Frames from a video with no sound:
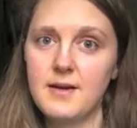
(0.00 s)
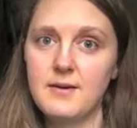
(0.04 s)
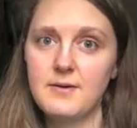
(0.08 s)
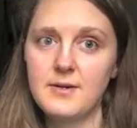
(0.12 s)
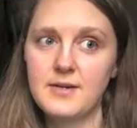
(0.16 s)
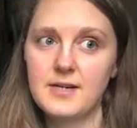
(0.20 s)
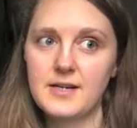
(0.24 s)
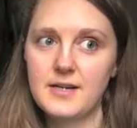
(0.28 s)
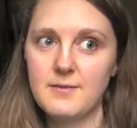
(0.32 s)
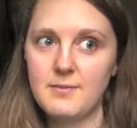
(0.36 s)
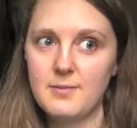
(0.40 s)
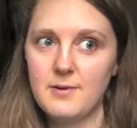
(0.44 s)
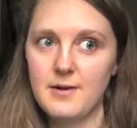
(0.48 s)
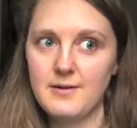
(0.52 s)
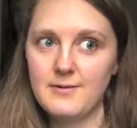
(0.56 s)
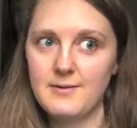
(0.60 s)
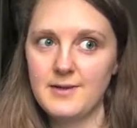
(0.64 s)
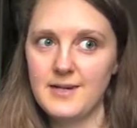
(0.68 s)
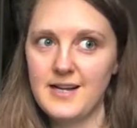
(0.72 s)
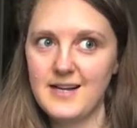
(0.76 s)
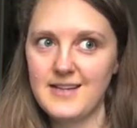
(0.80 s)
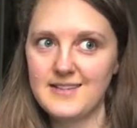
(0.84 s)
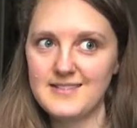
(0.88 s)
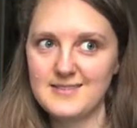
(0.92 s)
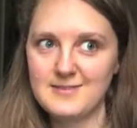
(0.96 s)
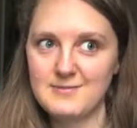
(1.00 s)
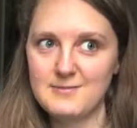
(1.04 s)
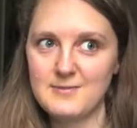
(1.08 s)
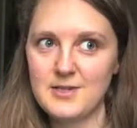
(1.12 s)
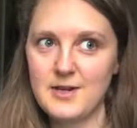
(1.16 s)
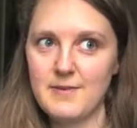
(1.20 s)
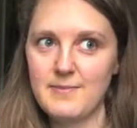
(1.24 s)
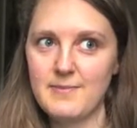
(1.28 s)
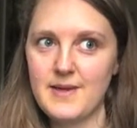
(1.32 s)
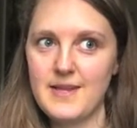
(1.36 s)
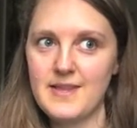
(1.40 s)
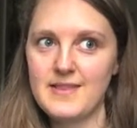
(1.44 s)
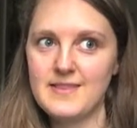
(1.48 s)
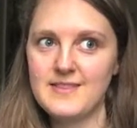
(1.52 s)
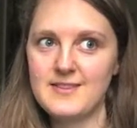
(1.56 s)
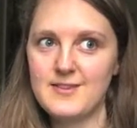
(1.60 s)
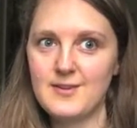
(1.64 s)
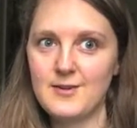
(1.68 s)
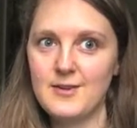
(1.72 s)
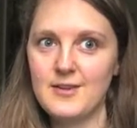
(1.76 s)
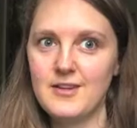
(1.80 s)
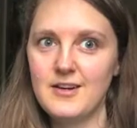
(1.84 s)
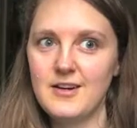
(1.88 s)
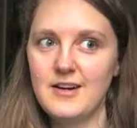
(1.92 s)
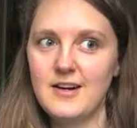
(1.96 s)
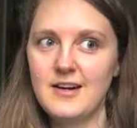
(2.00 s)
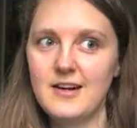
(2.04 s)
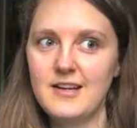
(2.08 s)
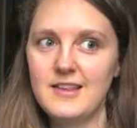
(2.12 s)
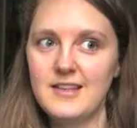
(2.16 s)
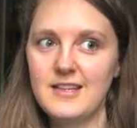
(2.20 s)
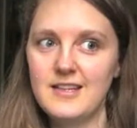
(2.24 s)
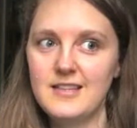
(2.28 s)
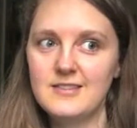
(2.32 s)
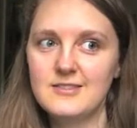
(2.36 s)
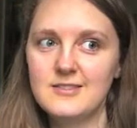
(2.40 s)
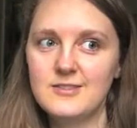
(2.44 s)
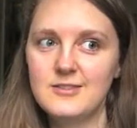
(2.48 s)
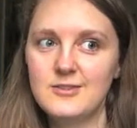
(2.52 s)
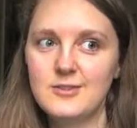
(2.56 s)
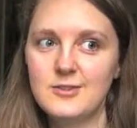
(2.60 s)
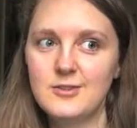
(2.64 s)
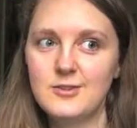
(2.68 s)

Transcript: I work at a Broadway costume shop, and so there are these